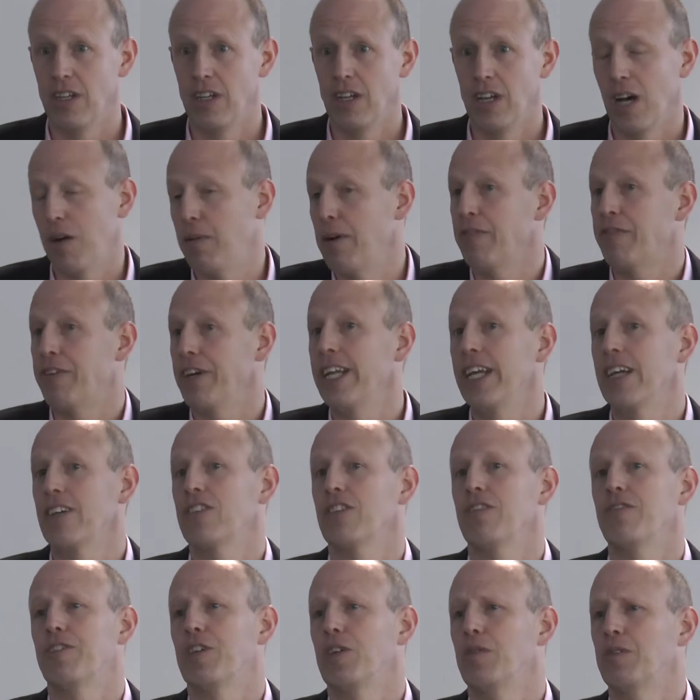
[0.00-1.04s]
I mean, financial
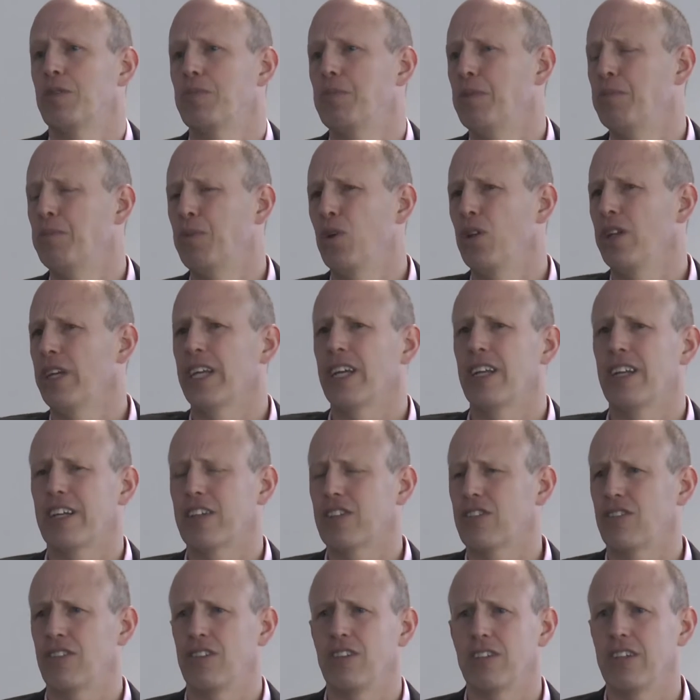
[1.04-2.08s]
firms have been pulling in
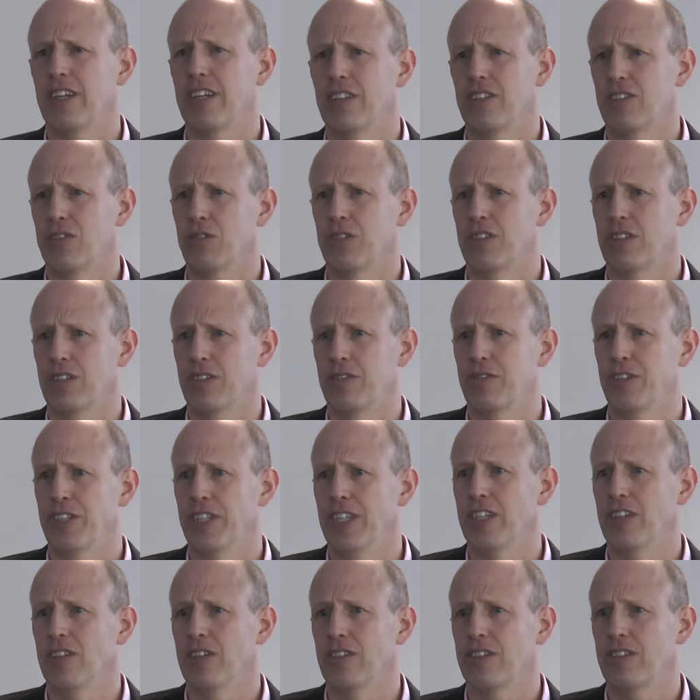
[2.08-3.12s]
external data sources for
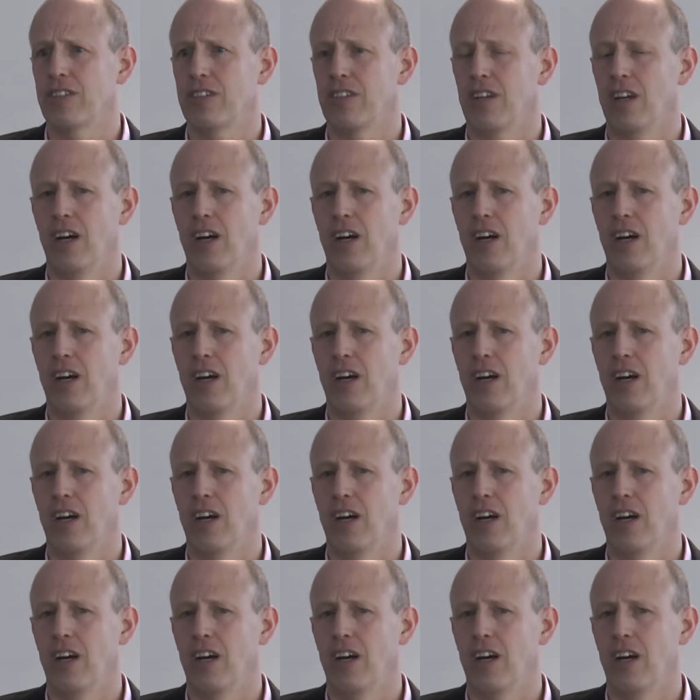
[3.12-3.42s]
years,